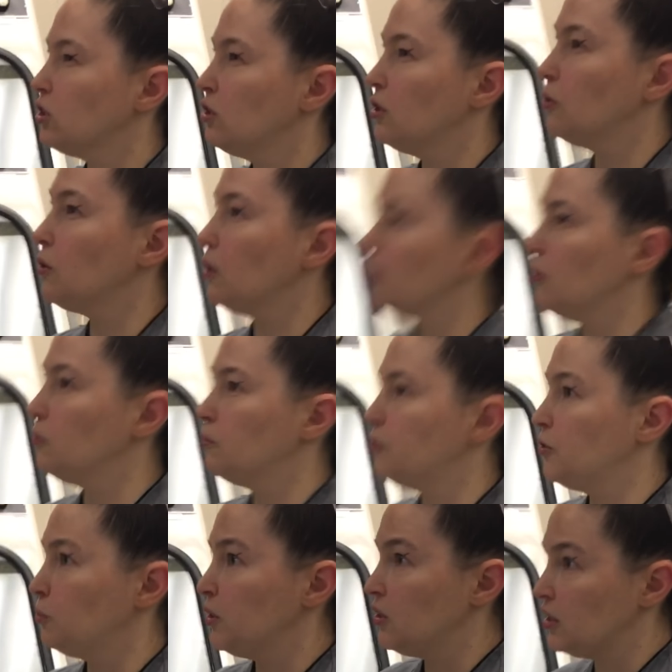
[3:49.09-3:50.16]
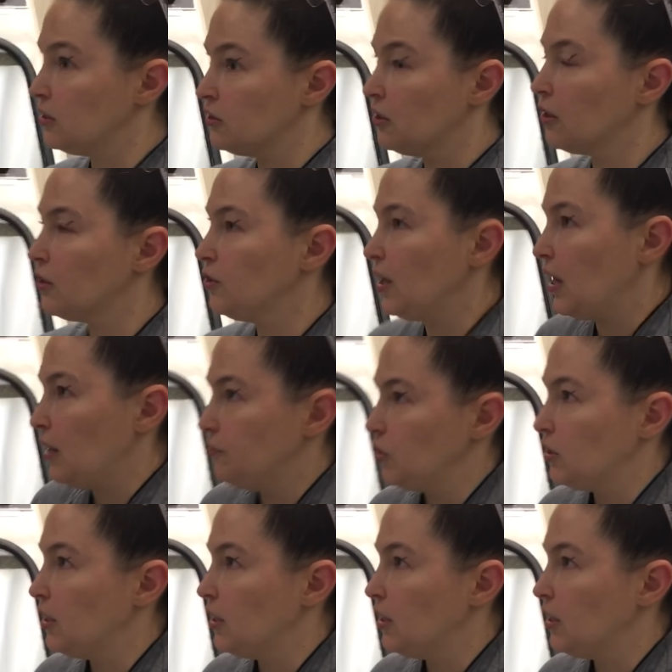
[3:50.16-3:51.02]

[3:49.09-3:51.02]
You know, with a guitar, you have the